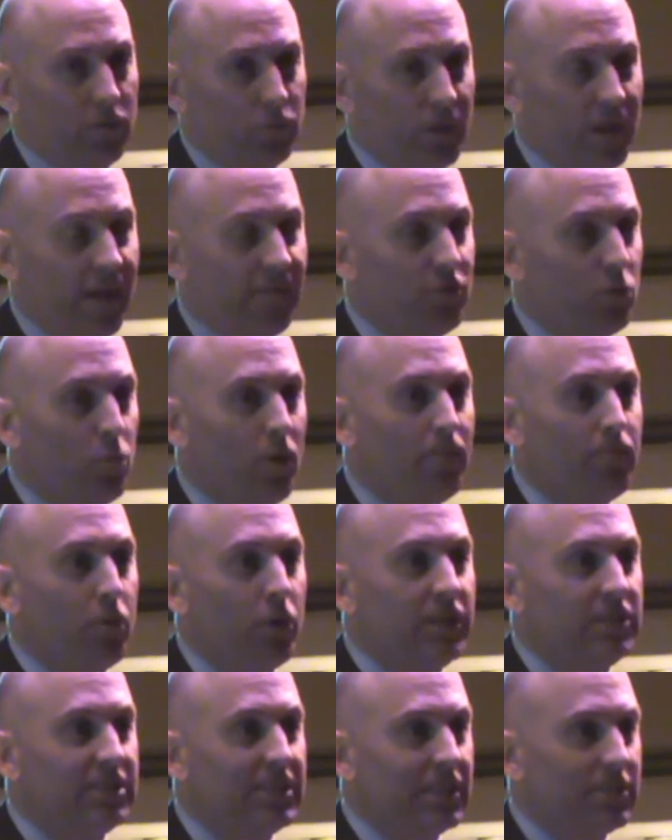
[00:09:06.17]
We have a
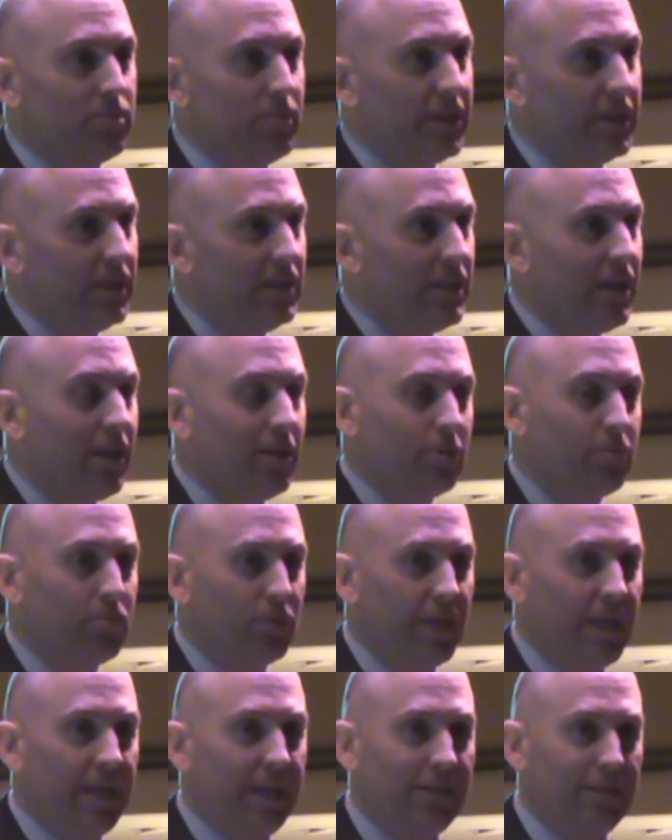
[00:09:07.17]
$1.6 million
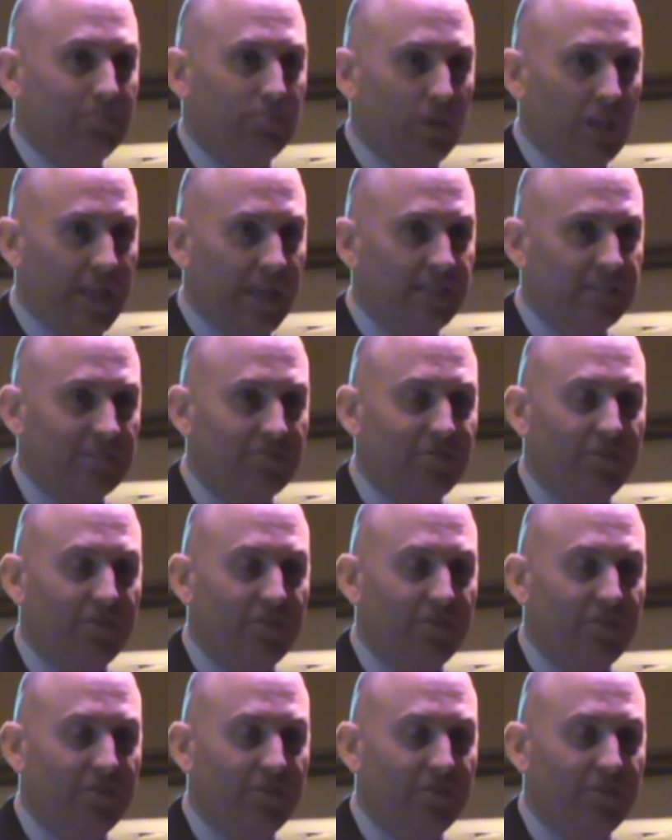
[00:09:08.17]
plan in place